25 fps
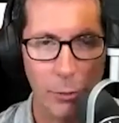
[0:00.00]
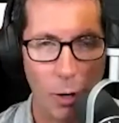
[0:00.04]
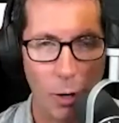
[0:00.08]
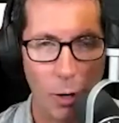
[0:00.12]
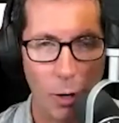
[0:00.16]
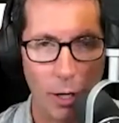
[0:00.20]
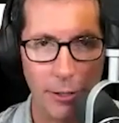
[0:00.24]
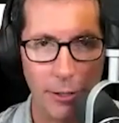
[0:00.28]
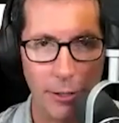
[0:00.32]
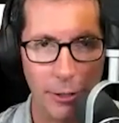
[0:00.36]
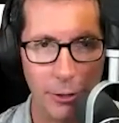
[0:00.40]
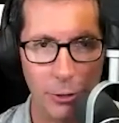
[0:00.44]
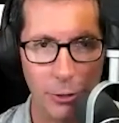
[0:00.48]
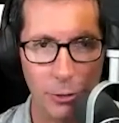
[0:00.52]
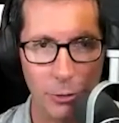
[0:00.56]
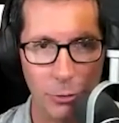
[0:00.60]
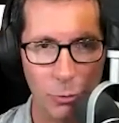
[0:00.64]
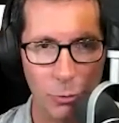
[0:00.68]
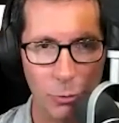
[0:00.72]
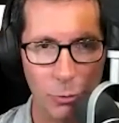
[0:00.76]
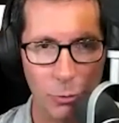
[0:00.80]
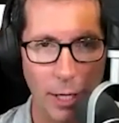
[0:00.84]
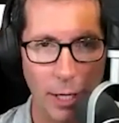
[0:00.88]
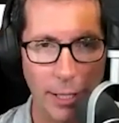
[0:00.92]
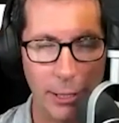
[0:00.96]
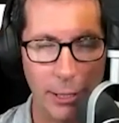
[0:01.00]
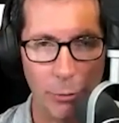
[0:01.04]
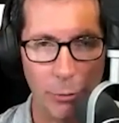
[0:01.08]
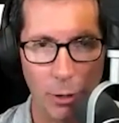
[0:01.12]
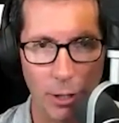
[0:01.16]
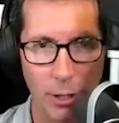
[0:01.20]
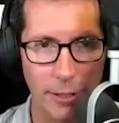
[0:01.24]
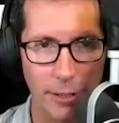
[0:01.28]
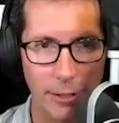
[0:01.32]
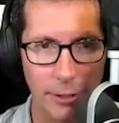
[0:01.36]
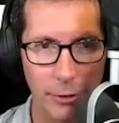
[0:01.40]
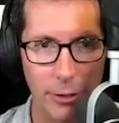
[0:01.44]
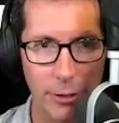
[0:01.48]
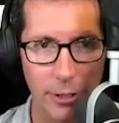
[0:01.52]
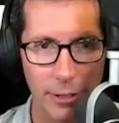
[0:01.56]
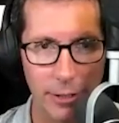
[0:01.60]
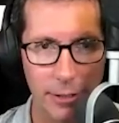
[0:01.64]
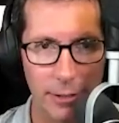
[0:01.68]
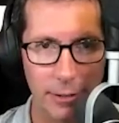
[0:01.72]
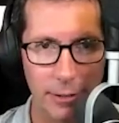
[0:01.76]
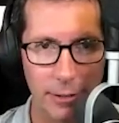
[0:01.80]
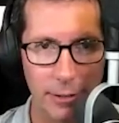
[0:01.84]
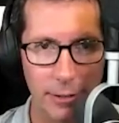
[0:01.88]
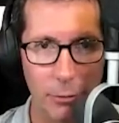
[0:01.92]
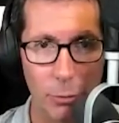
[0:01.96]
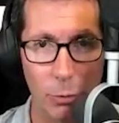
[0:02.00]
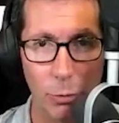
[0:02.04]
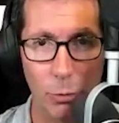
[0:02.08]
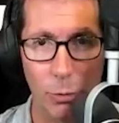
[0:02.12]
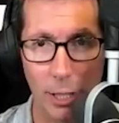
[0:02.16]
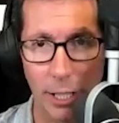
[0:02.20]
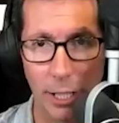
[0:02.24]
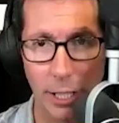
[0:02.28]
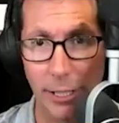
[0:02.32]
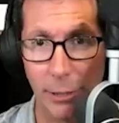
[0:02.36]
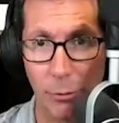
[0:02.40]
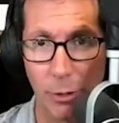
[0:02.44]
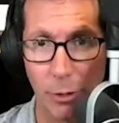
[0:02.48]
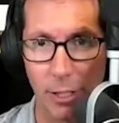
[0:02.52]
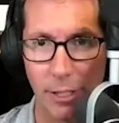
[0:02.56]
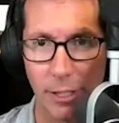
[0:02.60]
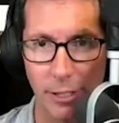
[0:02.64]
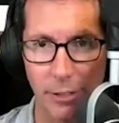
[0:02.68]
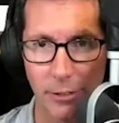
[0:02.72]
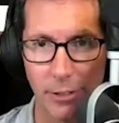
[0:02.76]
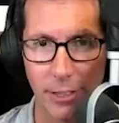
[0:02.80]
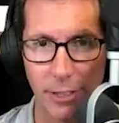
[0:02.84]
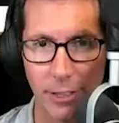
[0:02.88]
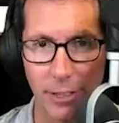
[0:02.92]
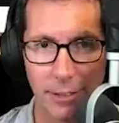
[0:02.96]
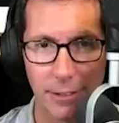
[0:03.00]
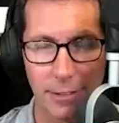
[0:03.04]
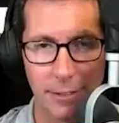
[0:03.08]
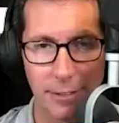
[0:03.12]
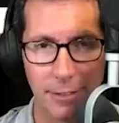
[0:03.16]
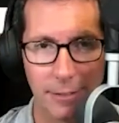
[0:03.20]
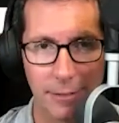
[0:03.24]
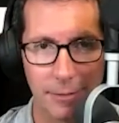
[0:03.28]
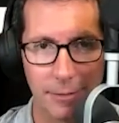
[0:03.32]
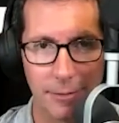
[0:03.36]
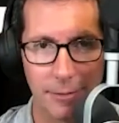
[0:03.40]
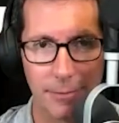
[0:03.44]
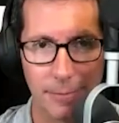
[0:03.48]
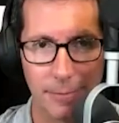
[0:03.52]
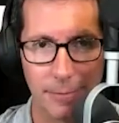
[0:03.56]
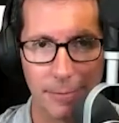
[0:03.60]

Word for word: you want to do, when you want to do it, where you want to do it with